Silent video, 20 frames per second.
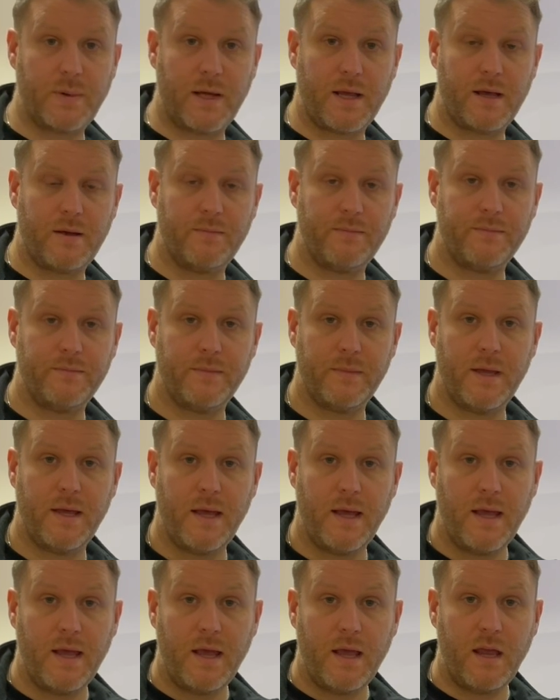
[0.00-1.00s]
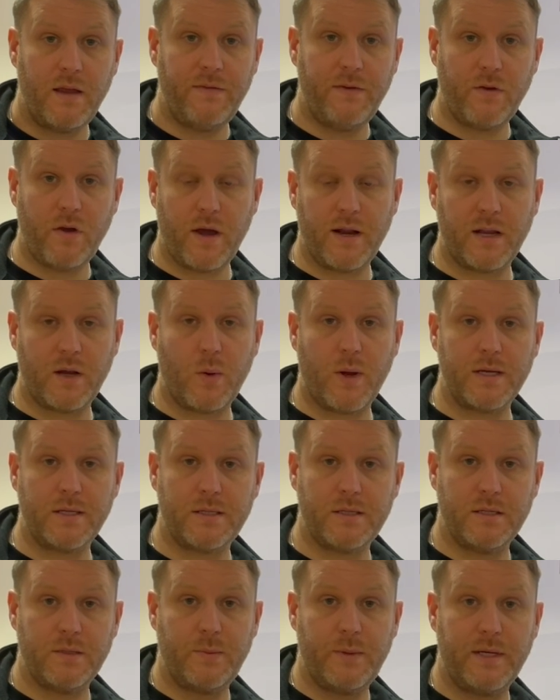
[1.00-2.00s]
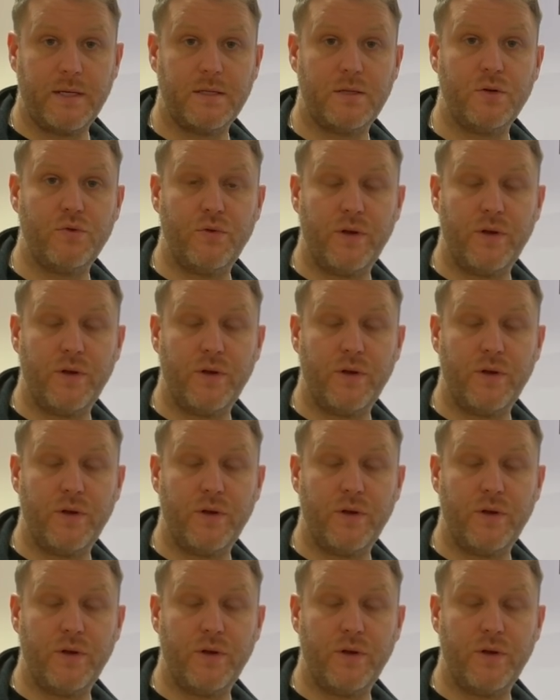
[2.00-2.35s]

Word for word: player. If you've got any questions, please do